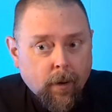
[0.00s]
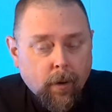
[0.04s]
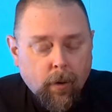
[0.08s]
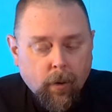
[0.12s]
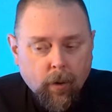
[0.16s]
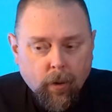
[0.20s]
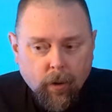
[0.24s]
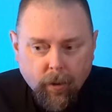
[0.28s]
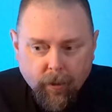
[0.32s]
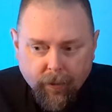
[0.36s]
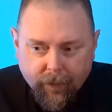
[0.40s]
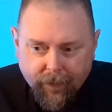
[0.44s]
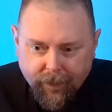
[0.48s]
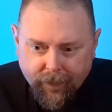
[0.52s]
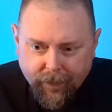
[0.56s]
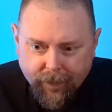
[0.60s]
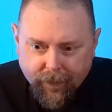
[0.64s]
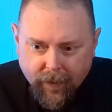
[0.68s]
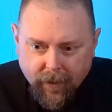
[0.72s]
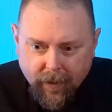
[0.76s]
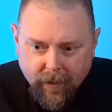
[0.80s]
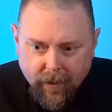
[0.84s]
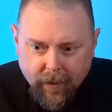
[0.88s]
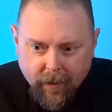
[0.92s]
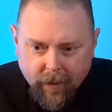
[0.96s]
oof.
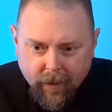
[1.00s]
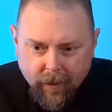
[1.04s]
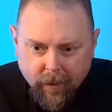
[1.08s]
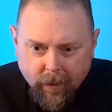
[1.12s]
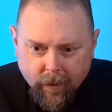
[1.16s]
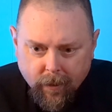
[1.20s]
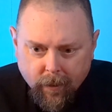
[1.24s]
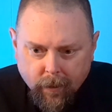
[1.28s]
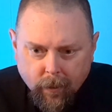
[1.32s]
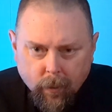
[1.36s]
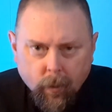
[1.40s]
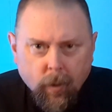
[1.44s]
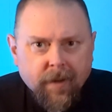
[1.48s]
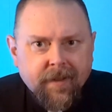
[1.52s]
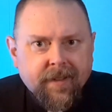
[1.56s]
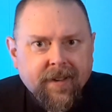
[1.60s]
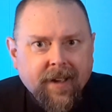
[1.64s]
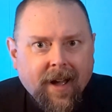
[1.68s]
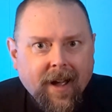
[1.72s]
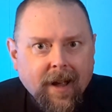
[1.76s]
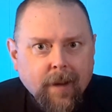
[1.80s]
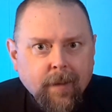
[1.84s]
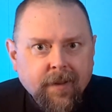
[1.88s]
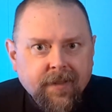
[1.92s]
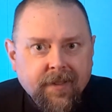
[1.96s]
What
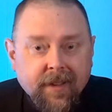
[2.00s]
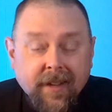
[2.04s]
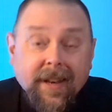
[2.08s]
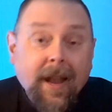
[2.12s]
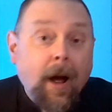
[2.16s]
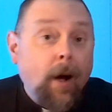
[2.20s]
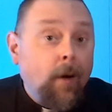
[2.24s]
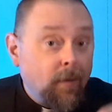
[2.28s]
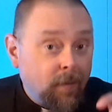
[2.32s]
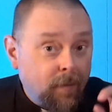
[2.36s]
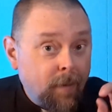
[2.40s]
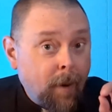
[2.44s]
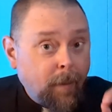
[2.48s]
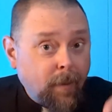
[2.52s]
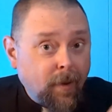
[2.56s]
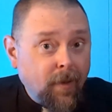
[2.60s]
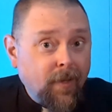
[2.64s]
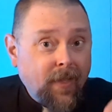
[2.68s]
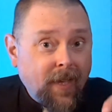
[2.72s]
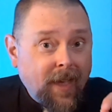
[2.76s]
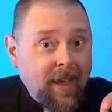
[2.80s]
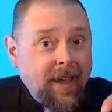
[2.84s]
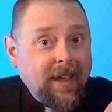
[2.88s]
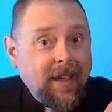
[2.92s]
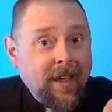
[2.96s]
time is it? Now, remember,
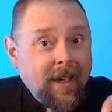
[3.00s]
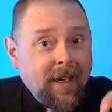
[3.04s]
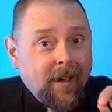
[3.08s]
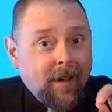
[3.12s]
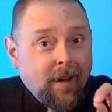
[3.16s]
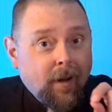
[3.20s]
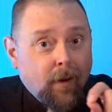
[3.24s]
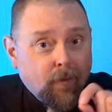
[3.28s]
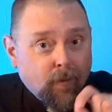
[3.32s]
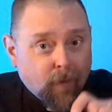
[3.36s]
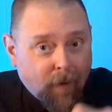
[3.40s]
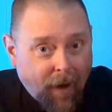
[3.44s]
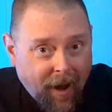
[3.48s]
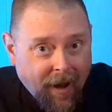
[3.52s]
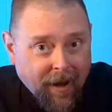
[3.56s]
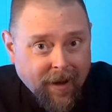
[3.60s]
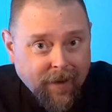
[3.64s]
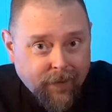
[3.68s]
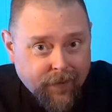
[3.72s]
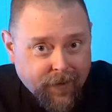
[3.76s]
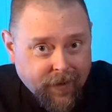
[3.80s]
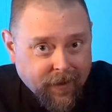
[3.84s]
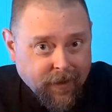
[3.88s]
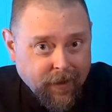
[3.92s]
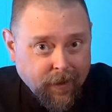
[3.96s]
they
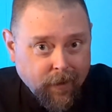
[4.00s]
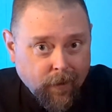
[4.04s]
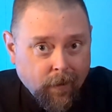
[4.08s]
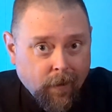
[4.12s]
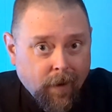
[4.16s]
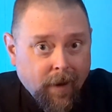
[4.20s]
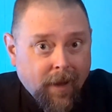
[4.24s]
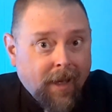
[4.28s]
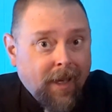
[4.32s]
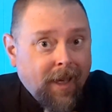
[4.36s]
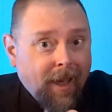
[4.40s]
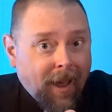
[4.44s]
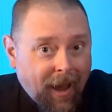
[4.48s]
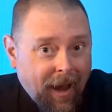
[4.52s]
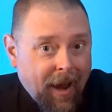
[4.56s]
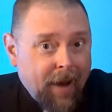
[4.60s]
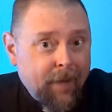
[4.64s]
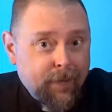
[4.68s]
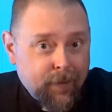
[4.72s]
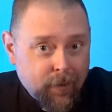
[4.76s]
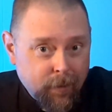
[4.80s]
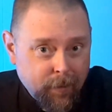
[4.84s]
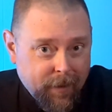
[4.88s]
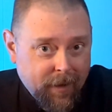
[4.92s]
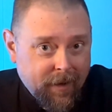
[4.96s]
arrived here
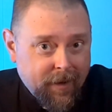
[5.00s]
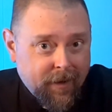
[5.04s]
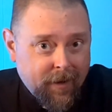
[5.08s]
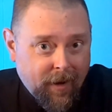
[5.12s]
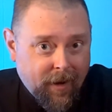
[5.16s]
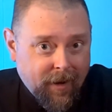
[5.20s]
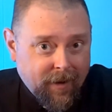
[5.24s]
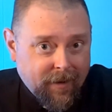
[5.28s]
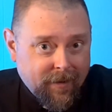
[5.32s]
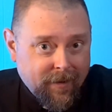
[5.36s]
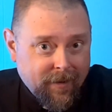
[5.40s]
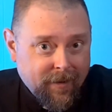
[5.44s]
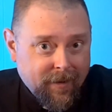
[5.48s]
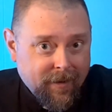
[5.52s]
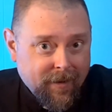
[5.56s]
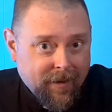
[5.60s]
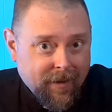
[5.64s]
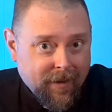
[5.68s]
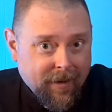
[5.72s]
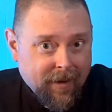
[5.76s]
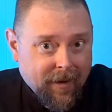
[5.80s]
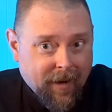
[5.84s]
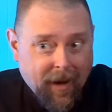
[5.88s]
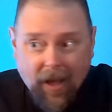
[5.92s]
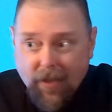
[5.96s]
after midnight,
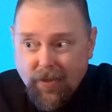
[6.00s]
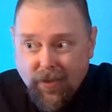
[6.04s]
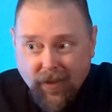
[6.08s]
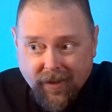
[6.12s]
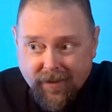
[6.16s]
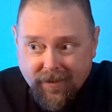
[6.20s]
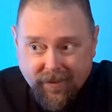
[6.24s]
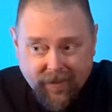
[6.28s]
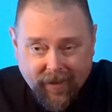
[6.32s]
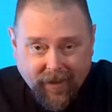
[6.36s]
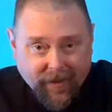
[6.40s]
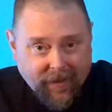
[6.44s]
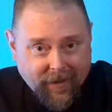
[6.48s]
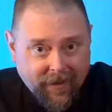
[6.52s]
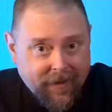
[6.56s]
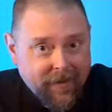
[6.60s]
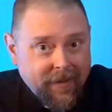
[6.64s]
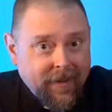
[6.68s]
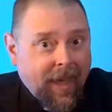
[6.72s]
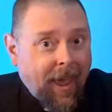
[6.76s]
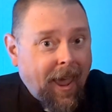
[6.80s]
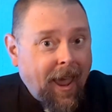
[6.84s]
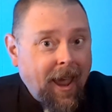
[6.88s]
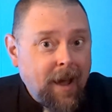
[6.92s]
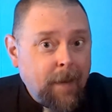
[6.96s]
and they didn't
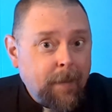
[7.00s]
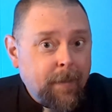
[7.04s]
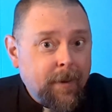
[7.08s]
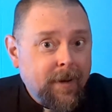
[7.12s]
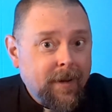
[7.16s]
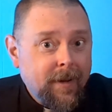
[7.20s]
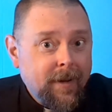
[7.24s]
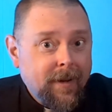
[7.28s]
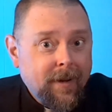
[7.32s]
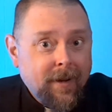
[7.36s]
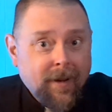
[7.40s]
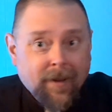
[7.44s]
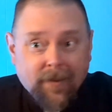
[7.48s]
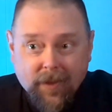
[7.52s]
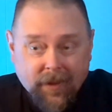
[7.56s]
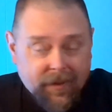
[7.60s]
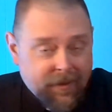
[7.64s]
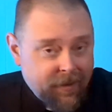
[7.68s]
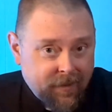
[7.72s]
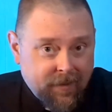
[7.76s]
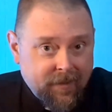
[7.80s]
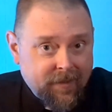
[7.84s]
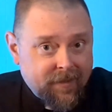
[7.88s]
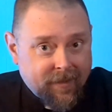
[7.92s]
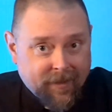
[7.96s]
camp. They
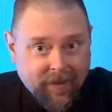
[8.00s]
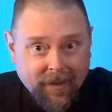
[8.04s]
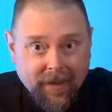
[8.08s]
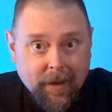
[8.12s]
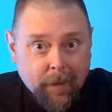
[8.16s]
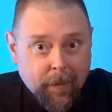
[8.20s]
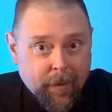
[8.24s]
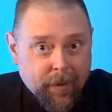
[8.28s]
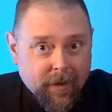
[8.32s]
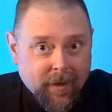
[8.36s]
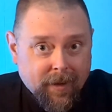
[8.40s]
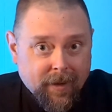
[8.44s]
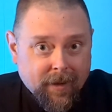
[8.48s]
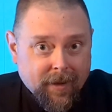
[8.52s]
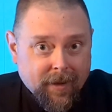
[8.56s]
didn't sleep. It